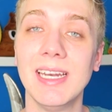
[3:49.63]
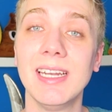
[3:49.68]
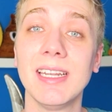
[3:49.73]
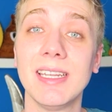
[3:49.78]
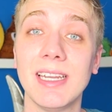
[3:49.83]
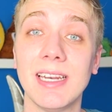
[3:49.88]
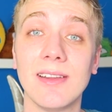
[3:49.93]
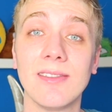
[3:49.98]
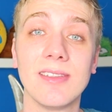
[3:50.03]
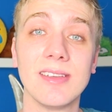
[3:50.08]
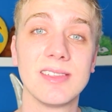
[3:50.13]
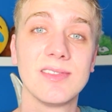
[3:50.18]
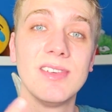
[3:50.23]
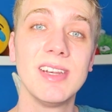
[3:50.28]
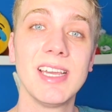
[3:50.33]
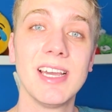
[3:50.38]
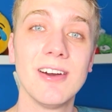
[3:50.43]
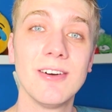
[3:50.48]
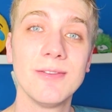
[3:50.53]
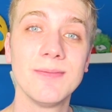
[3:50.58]
and at the end of this
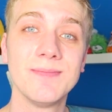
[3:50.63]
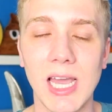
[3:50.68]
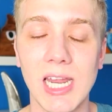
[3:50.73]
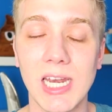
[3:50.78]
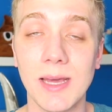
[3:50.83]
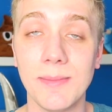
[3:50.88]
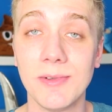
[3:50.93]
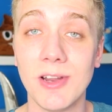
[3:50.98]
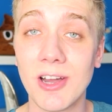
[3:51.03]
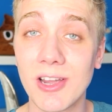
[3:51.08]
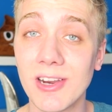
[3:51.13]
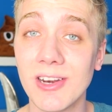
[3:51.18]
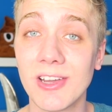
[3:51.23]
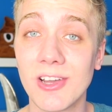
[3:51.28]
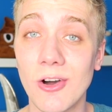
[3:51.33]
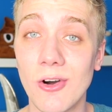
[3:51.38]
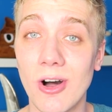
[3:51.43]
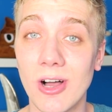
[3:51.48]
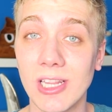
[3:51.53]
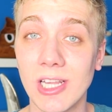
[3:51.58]
video. And I'm not gonna
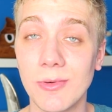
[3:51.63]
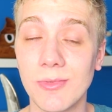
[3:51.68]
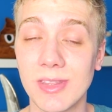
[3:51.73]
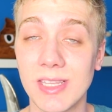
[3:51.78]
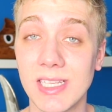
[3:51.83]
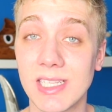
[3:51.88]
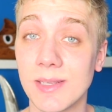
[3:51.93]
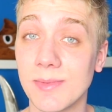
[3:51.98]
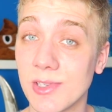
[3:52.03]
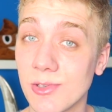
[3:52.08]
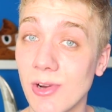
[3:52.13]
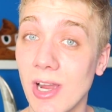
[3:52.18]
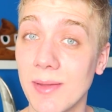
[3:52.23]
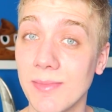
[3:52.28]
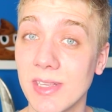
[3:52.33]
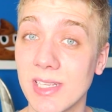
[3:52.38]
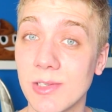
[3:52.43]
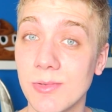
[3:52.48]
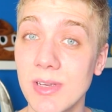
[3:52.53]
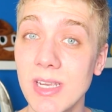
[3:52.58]
go all out with the
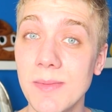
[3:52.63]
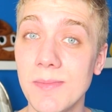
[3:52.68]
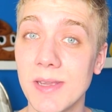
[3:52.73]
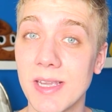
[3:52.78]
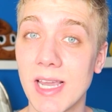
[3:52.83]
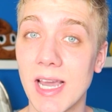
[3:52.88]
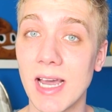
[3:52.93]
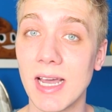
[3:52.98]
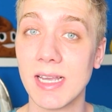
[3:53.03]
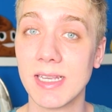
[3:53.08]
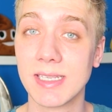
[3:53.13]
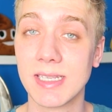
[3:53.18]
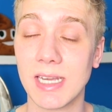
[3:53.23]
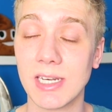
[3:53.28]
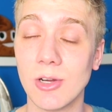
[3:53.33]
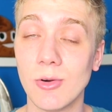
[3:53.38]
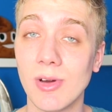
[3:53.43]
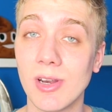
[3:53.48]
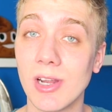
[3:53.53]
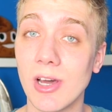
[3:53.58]
subscribe this week because I
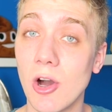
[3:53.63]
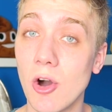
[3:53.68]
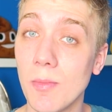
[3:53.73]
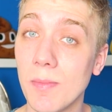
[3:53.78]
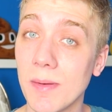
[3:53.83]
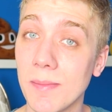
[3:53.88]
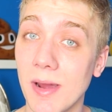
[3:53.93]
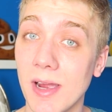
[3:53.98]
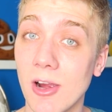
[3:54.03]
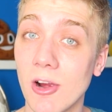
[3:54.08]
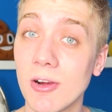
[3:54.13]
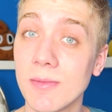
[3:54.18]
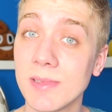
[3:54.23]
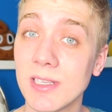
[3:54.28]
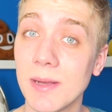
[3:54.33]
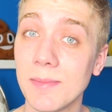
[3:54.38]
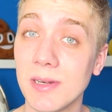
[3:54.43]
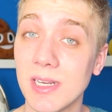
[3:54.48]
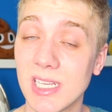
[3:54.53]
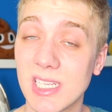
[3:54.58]
don't wanna open my
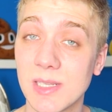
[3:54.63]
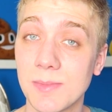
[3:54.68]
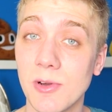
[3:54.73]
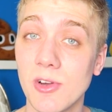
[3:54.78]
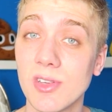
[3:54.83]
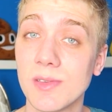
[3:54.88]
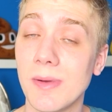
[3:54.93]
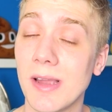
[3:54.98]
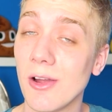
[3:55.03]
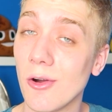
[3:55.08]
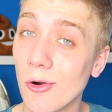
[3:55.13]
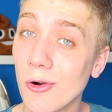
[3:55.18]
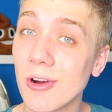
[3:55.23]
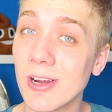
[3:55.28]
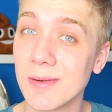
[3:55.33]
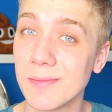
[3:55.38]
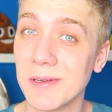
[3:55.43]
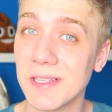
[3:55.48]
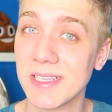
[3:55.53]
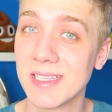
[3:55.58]
arms up and expose my
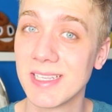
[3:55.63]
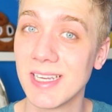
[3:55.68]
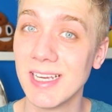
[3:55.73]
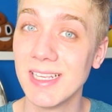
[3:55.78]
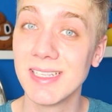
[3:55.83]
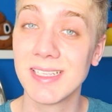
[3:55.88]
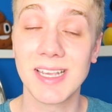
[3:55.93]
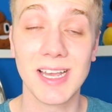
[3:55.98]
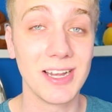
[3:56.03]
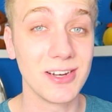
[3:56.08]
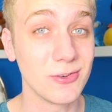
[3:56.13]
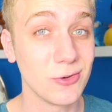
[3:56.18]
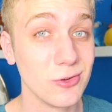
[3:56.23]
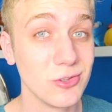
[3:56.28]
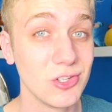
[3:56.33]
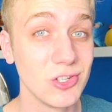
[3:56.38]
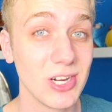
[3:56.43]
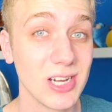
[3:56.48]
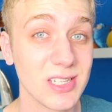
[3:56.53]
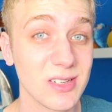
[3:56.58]
horrid fit stains. I
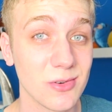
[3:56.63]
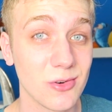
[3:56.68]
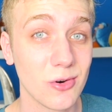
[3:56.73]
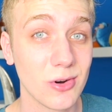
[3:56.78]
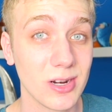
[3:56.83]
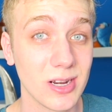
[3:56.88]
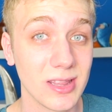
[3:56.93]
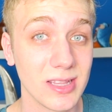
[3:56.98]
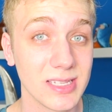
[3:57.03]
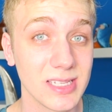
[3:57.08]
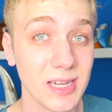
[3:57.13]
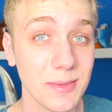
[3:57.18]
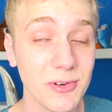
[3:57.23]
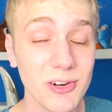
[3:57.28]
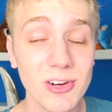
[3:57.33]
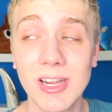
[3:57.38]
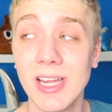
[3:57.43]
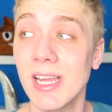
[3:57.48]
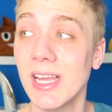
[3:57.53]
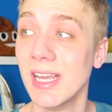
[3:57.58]
told you guys recording in the
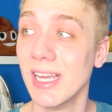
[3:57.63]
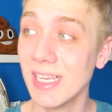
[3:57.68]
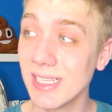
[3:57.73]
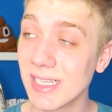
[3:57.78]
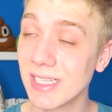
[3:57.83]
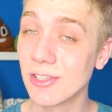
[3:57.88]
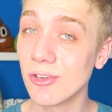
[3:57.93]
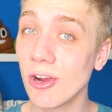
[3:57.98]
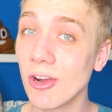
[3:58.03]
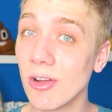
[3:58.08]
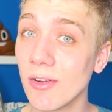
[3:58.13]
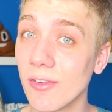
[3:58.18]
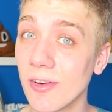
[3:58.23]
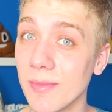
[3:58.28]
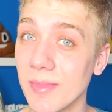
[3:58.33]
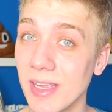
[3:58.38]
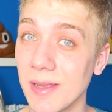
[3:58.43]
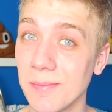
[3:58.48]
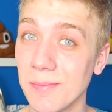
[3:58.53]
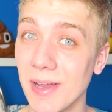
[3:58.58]
summer is a struggle for
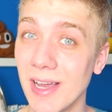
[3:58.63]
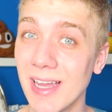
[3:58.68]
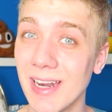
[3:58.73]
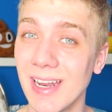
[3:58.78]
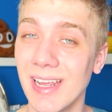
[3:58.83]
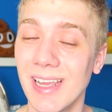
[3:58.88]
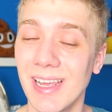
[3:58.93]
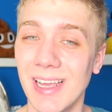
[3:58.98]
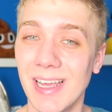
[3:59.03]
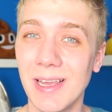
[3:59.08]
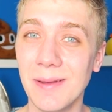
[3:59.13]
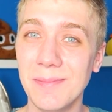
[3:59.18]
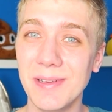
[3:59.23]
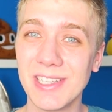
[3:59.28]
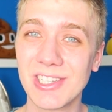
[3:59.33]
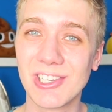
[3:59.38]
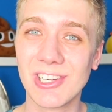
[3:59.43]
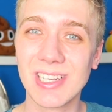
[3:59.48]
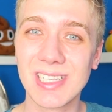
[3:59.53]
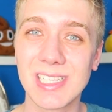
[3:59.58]
me, but
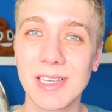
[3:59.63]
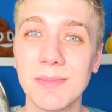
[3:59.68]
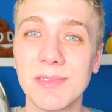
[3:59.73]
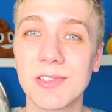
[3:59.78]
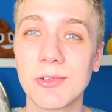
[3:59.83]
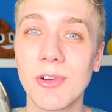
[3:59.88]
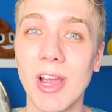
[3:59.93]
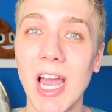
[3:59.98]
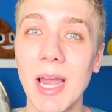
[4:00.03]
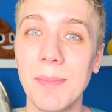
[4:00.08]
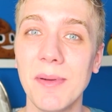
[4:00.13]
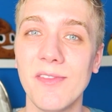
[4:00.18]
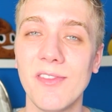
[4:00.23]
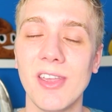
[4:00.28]
be sure to subscribe